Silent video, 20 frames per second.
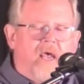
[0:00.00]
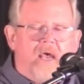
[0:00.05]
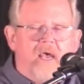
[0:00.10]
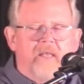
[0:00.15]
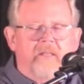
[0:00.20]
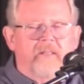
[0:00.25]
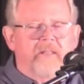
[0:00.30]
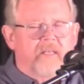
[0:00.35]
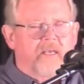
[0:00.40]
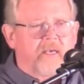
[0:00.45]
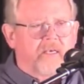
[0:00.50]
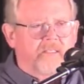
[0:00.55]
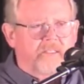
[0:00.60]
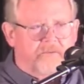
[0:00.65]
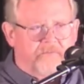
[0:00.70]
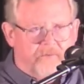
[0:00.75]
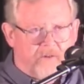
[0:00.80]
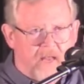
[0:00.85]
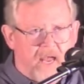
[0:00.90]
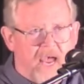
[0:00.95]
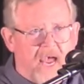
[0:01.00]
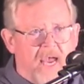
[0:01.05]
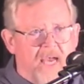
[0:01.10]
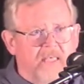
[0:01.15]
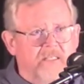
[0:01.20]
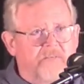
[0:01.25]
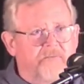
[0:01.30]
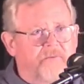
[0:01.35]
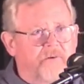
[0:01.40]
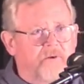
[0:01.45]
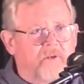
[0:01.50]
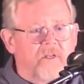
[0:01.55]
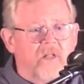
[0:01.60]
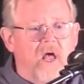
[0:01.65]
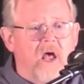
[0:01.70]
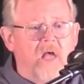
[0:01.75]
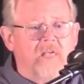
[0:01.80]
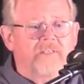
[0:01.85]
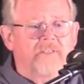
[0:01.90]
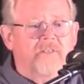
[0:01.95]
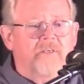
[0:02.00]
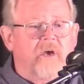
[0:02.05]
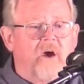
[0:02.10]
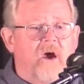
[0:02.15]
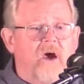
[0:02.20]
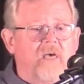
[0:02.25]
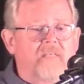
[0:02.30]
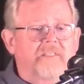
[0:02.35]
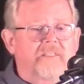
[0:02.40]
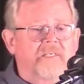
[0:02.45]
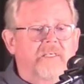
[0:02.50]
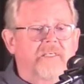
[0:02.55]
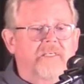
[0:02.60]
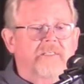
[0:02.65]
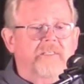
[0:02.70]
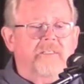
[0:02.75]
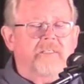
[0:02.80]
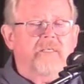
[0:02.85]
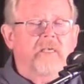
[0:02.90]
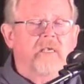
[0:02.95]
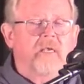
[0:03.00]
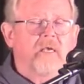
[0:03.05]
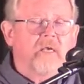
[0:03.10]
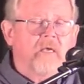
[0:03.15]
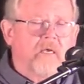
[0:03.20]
And there's flags for lost causes